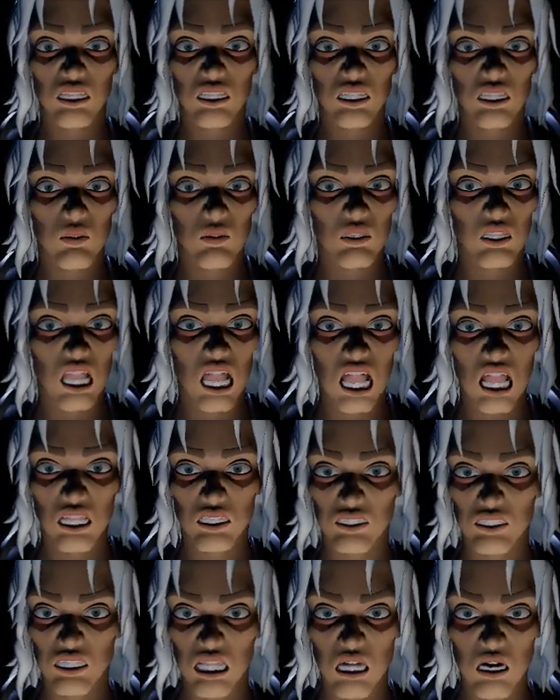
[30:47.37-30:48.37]
You
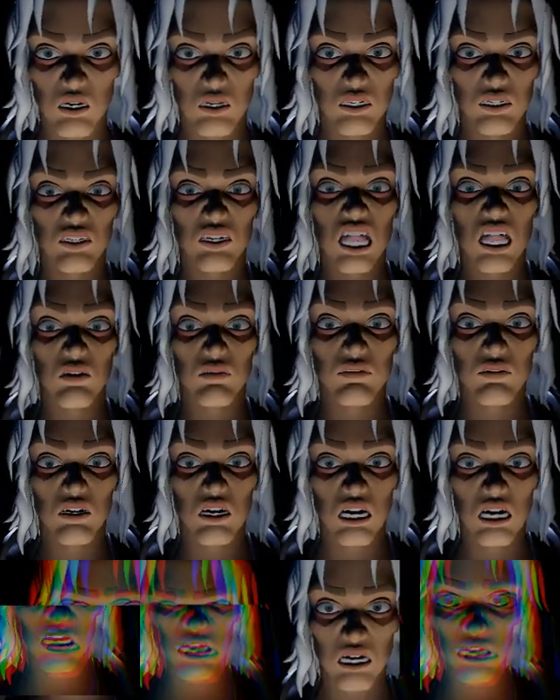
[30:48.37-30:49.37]
can't kill yourself.
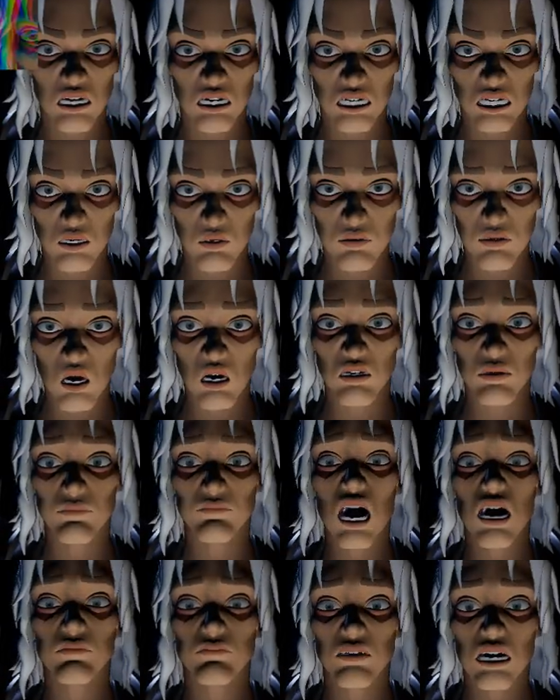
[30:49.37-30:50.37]
You've got a
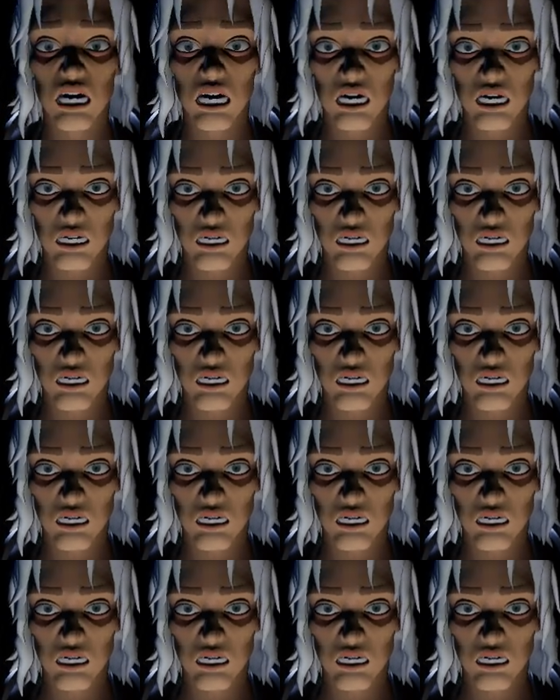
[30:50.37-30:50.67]
puppy.